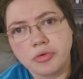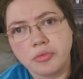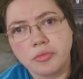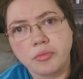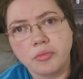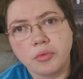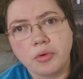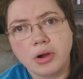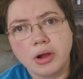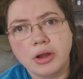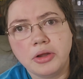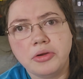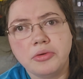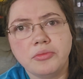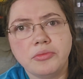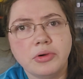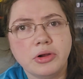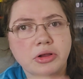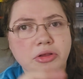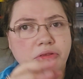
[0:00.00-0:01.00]

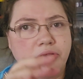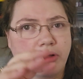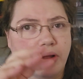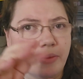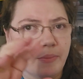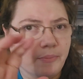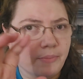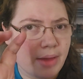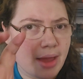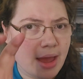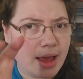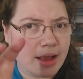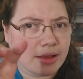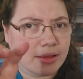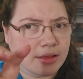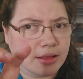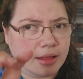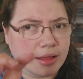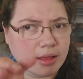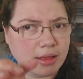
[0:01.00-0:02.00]
One was a
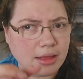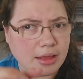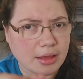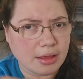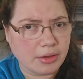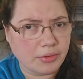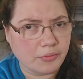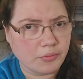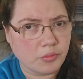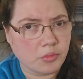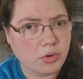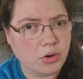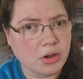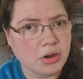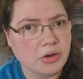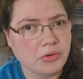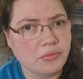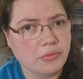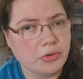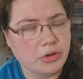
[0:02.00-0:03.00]
magnet and
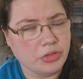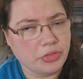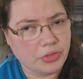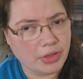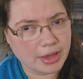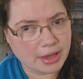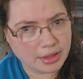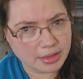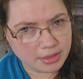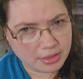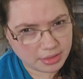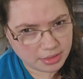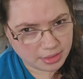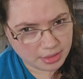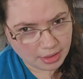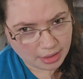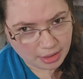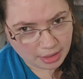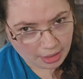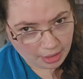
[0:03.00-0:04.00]
one was like a
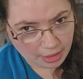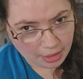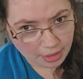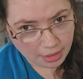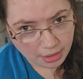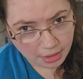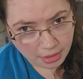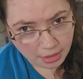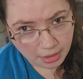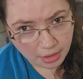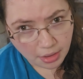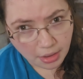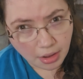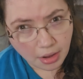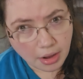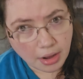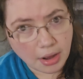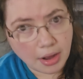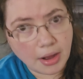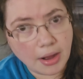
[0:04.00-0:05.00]
sticky.
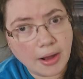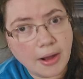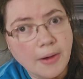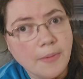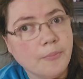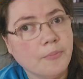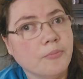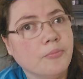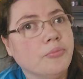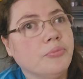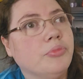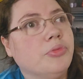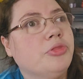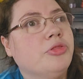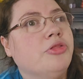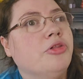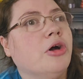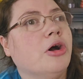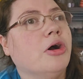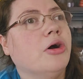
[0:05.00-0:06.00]

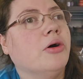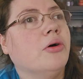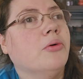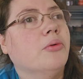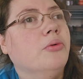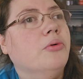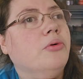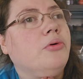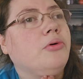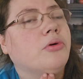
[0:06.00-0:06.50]
So